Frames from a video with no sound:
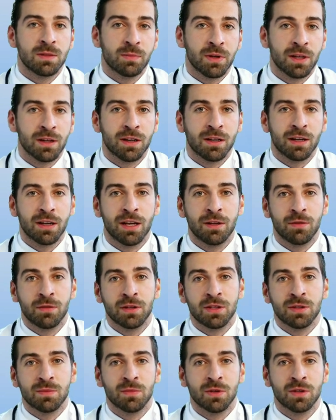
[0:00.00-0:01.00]
and slow
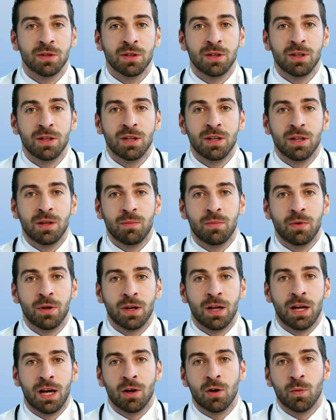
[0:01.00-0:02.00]
recovery,
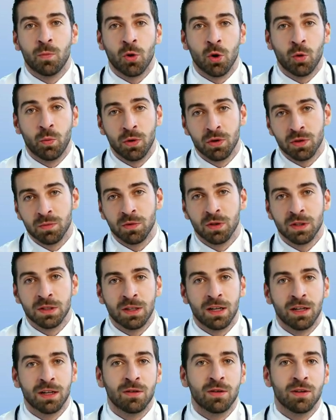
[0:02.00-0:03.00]
leafy
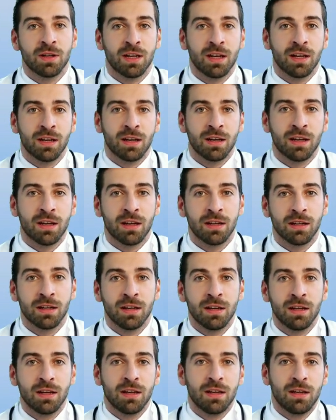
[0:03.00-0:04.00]
greens are some
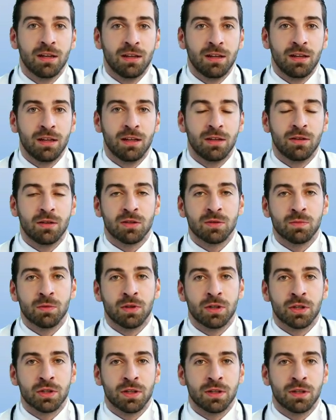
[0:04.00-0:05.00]
of the most
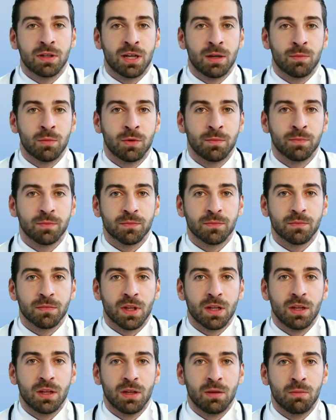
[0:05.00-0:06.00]
powerful medicinal
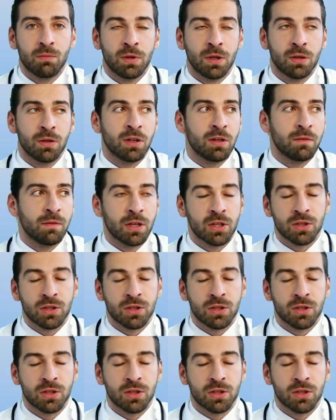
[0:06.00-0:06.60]
foods you can eat.